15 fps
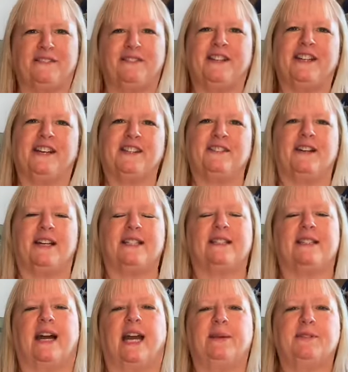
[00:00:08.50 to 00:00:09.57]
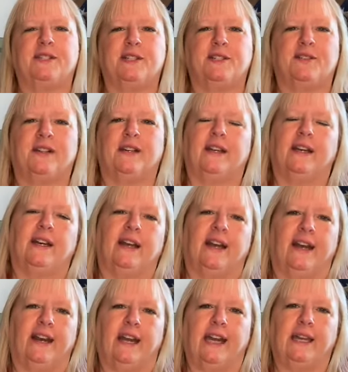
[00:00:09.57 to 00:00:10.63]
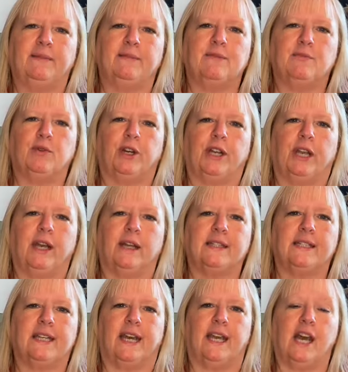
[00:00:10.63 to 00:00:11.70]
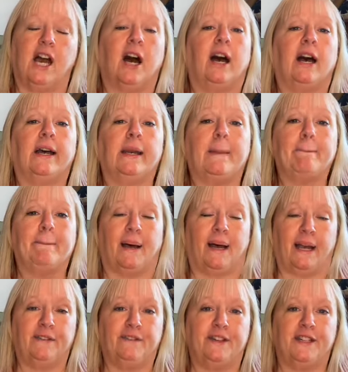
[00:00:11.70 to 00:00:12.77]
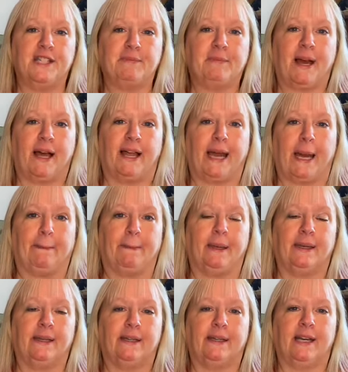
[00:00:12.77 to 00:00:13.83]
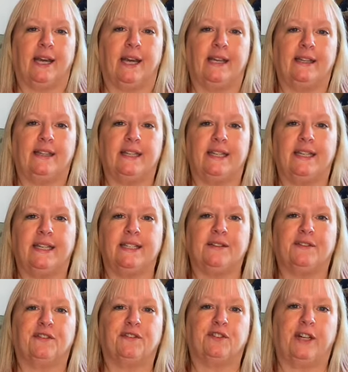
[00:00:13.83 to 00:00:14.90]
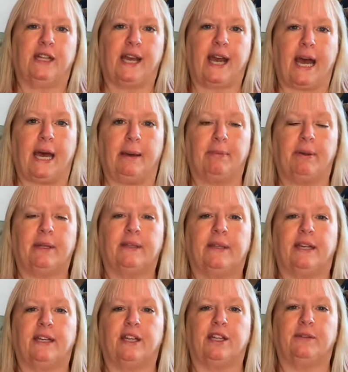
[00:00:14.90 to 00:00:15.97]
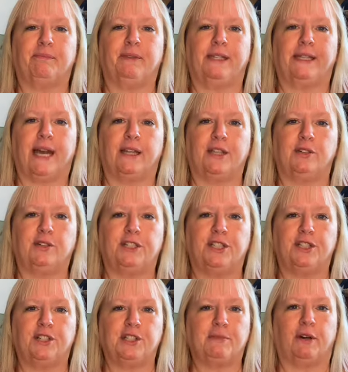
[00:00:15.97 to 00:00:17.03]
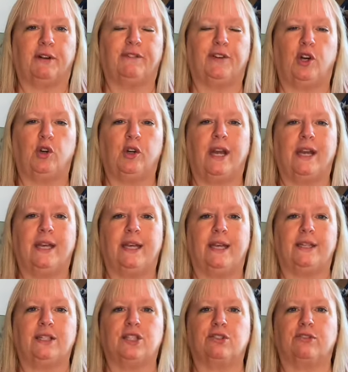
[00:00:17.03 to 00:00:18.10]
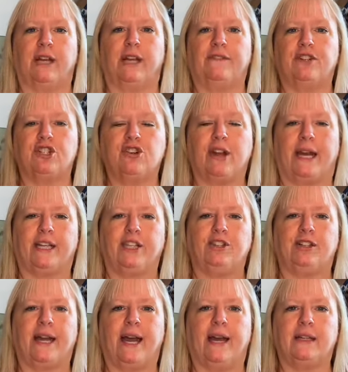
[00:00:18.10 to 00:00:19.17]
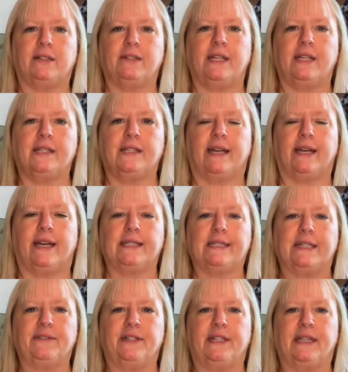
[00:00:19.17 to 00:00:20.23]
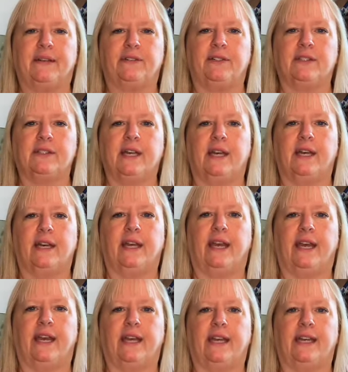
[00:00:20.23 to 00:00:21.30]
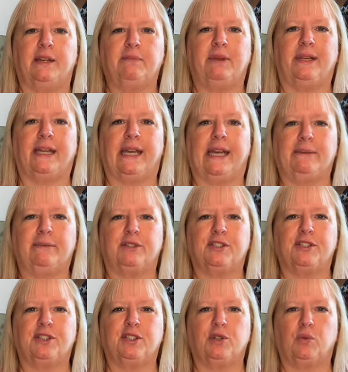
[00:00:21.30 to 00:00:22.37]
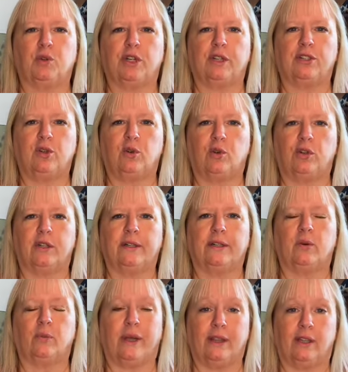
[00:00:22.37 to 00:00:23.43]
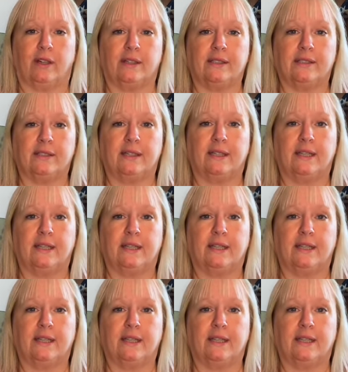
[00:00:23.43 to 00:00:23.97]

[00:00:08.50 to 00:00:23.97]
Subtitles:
to Figure Out the Rest. I am Sue and I am working today on MyFitnessPal app. It is a free app that can be downloaded to your smartphone. It is great for tracking your calories and activity levels and being able to work toward weight loss.